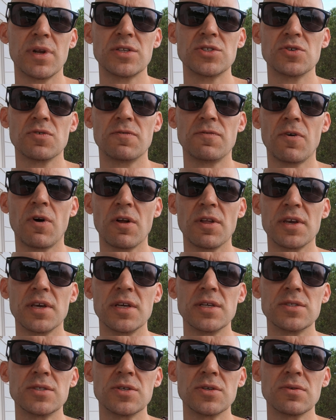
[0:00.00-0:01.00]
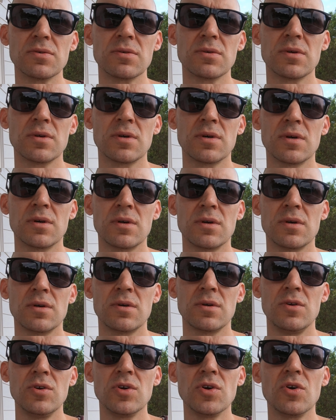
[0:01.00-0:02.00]
that you're falling into.
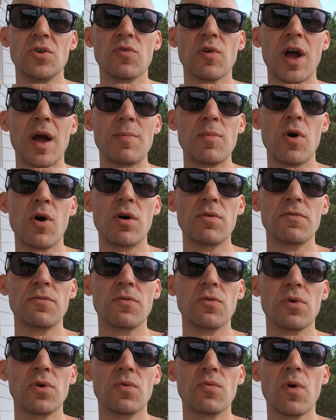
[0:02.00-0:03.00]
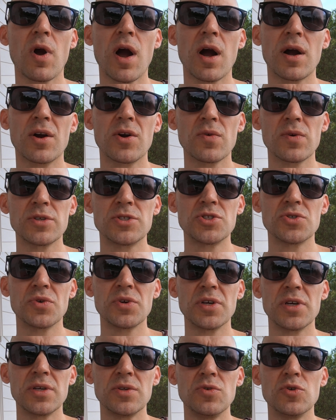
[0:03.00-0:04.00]
You can grab on for a rock or a
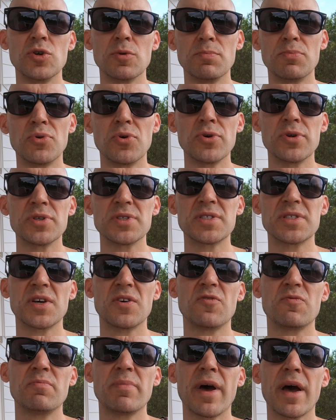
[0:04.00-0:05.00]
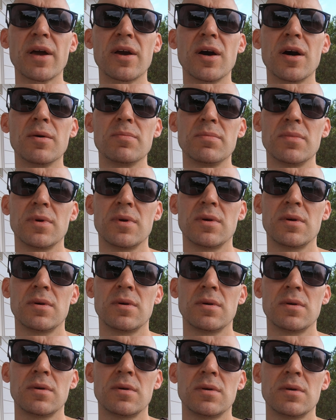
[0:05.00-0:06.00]
tree and you can pull yourself back up,
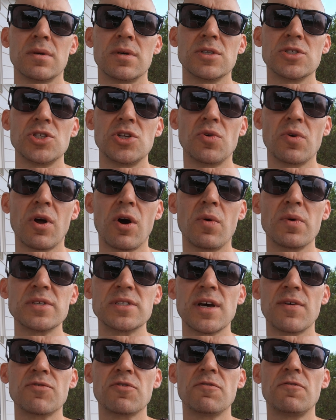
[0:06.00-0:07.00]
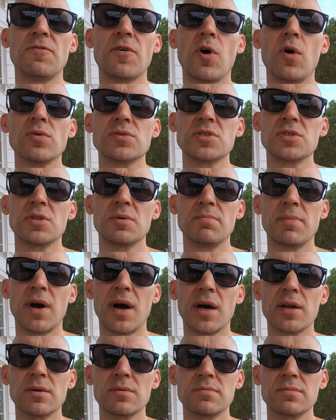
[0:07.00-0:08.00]
because you don't always have to fall to the
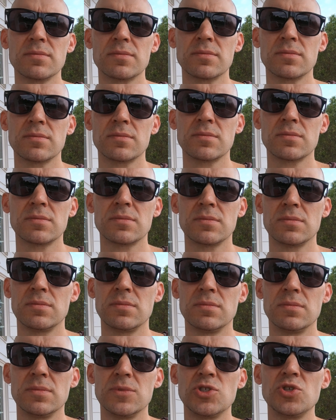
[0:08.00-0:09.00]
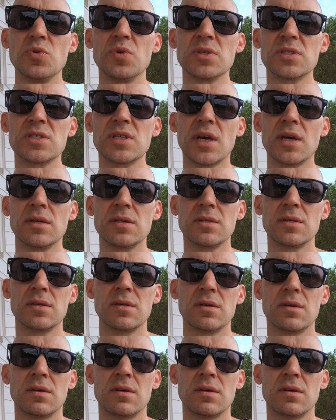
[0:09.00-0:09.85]
bottom to ascend.